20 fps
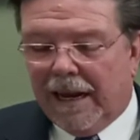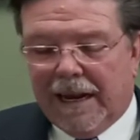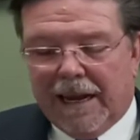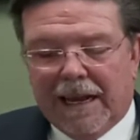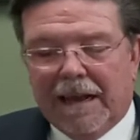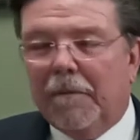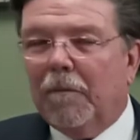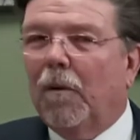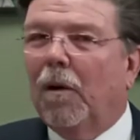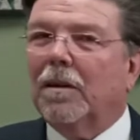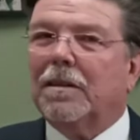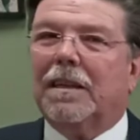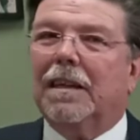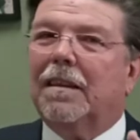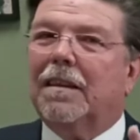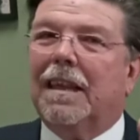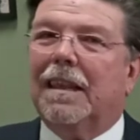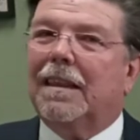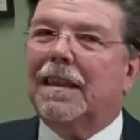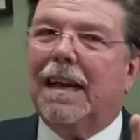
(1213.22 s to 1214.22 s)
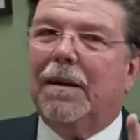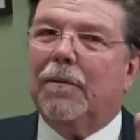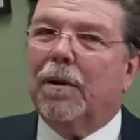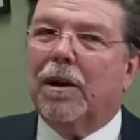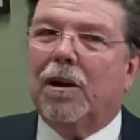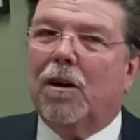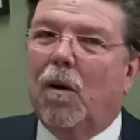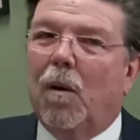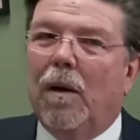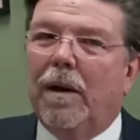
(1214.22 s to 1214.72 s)
It wasn't that they
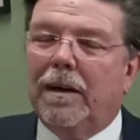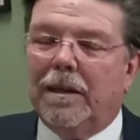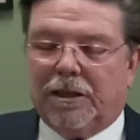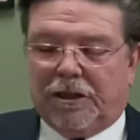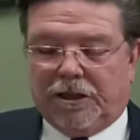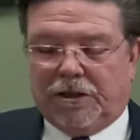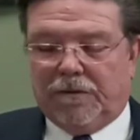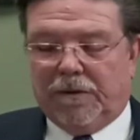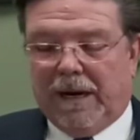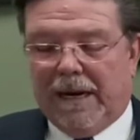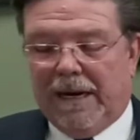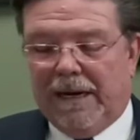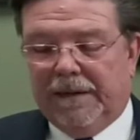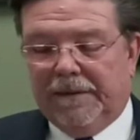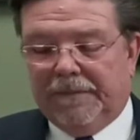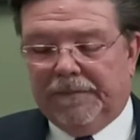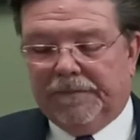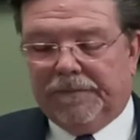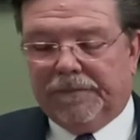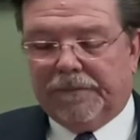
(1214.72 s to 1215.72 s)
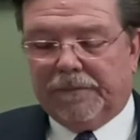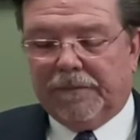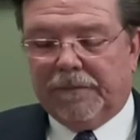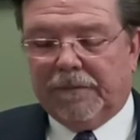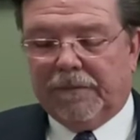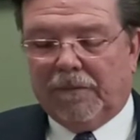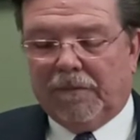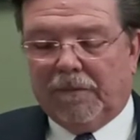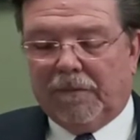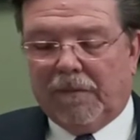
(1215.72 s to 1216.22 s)
were going astray.
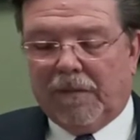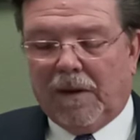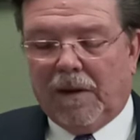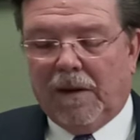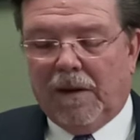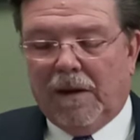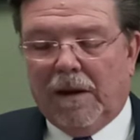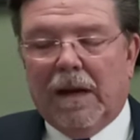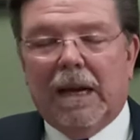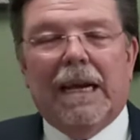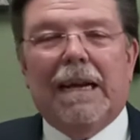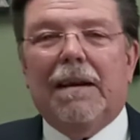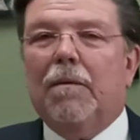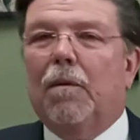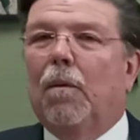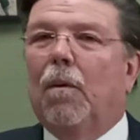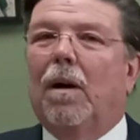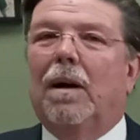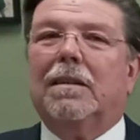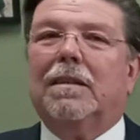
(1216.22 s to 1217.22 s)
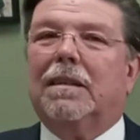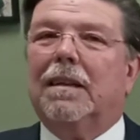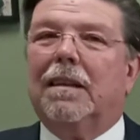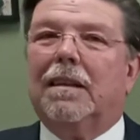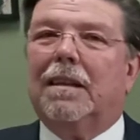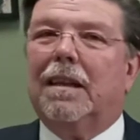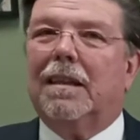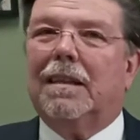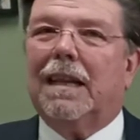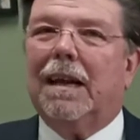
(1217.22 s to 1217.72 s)
It
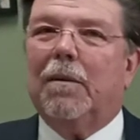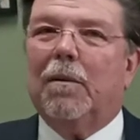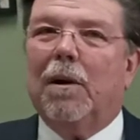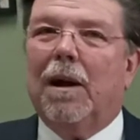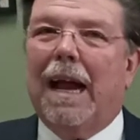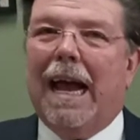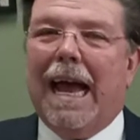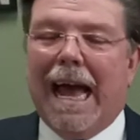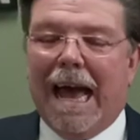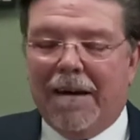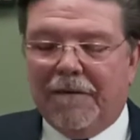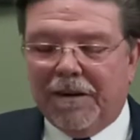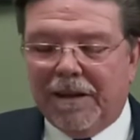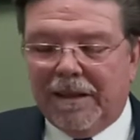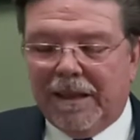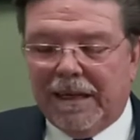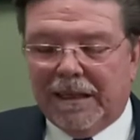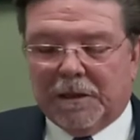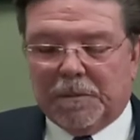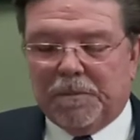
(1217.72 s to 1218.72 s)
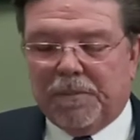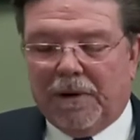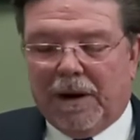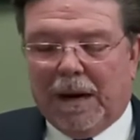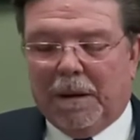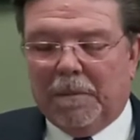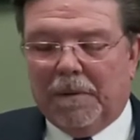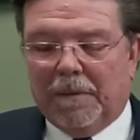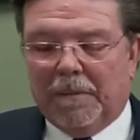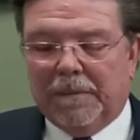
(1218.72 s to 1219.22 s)
wasn't that they were having these
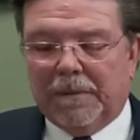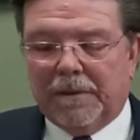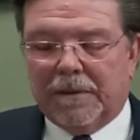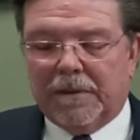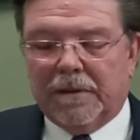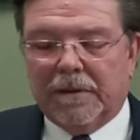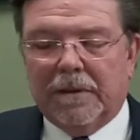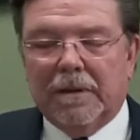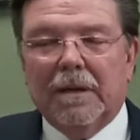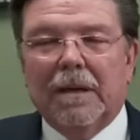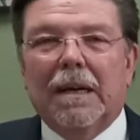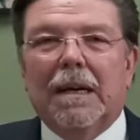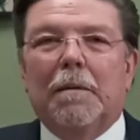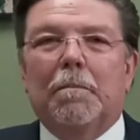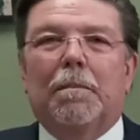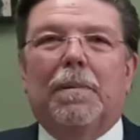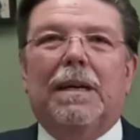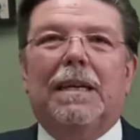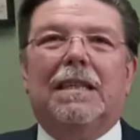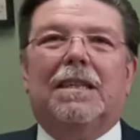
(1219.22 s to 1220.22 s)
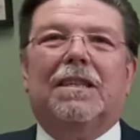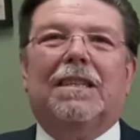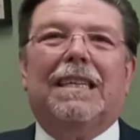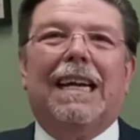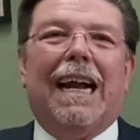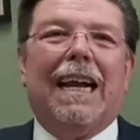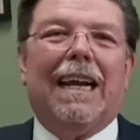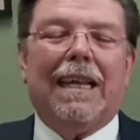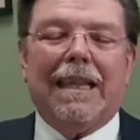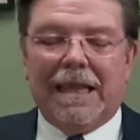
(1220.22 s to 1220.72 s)
problems, but he's
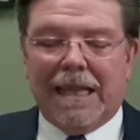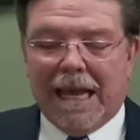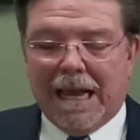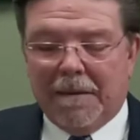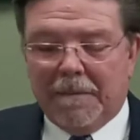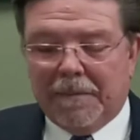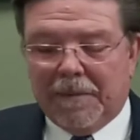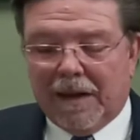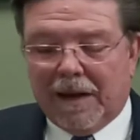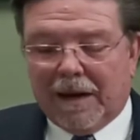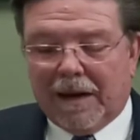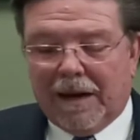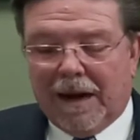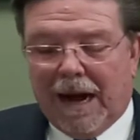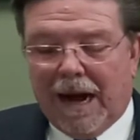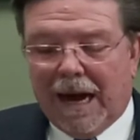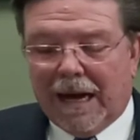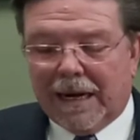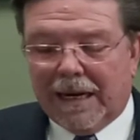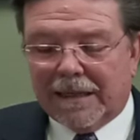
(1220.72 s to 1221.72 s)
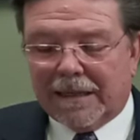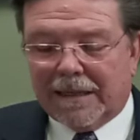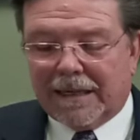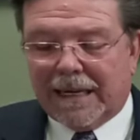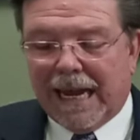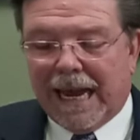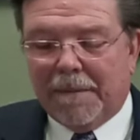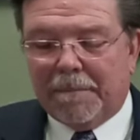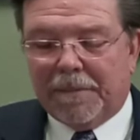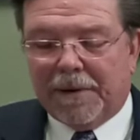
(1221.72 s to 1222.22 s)
telling them that God has
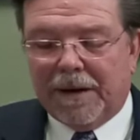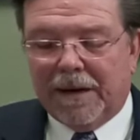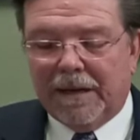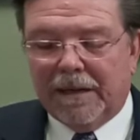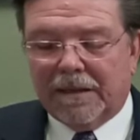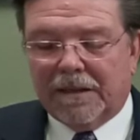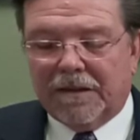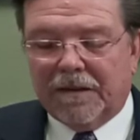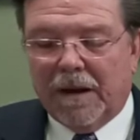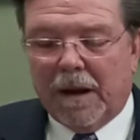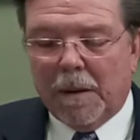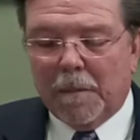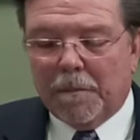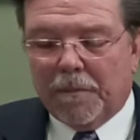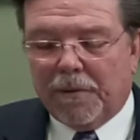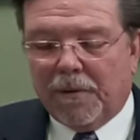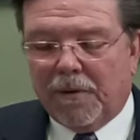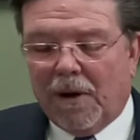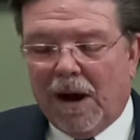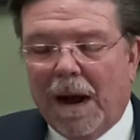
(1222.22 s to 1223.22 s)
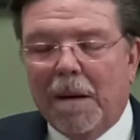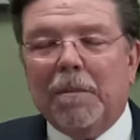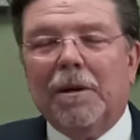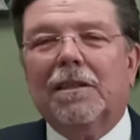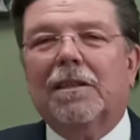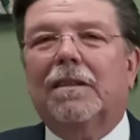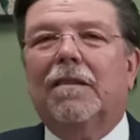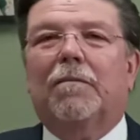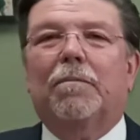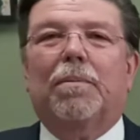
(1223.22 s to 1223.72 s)
kept his
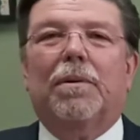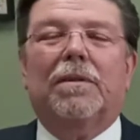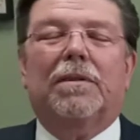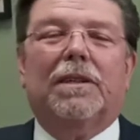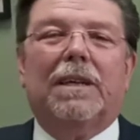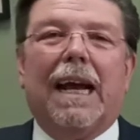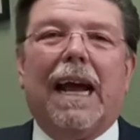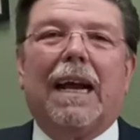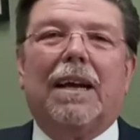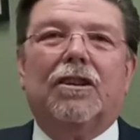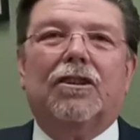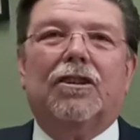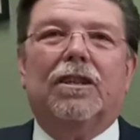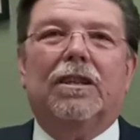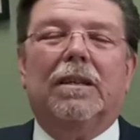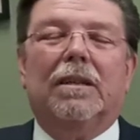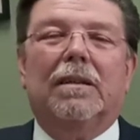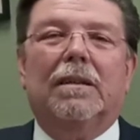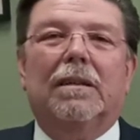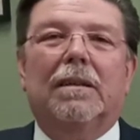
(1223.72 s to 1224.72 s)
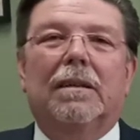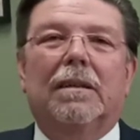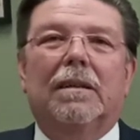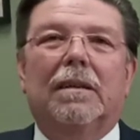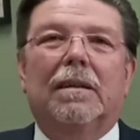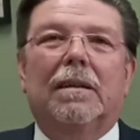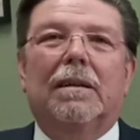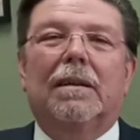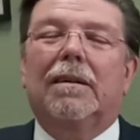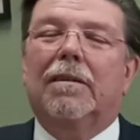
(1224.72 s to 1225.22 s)
promise of protection.
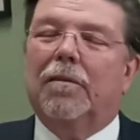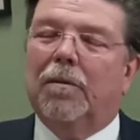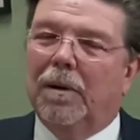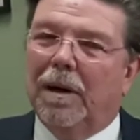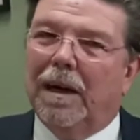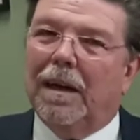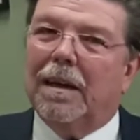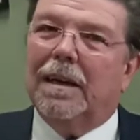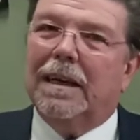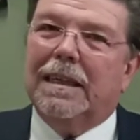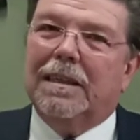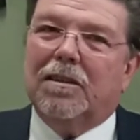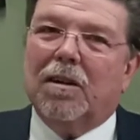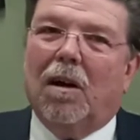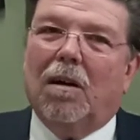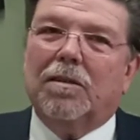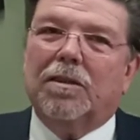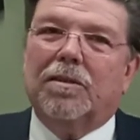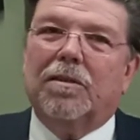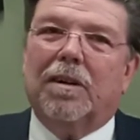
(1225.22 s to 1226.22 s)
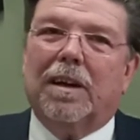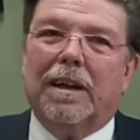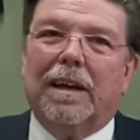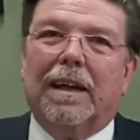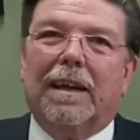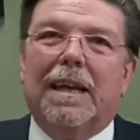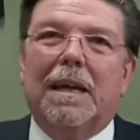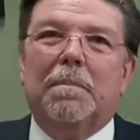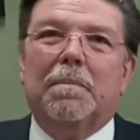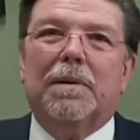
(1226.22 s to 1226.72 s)
Well, he's also
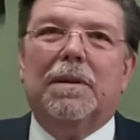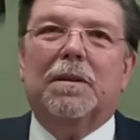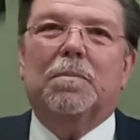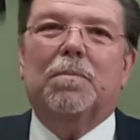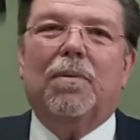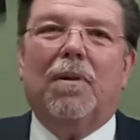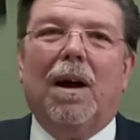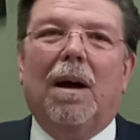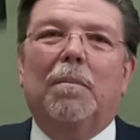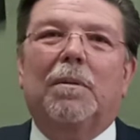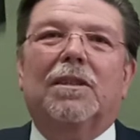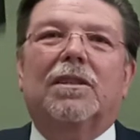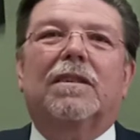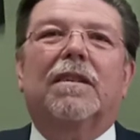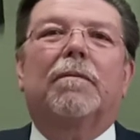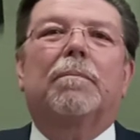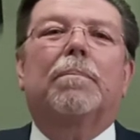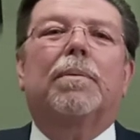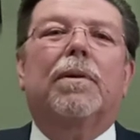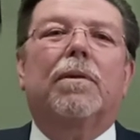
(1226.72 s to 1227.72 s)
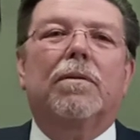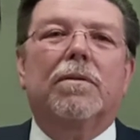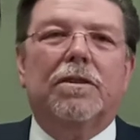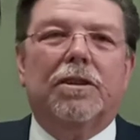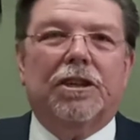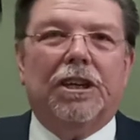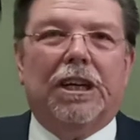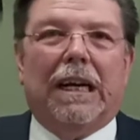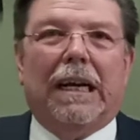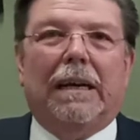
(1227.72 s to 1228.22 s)
going to keep his promise of
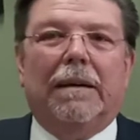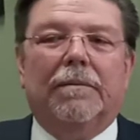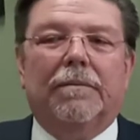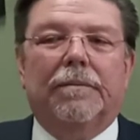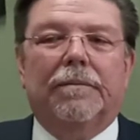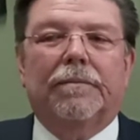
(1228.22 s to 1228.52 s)
purging.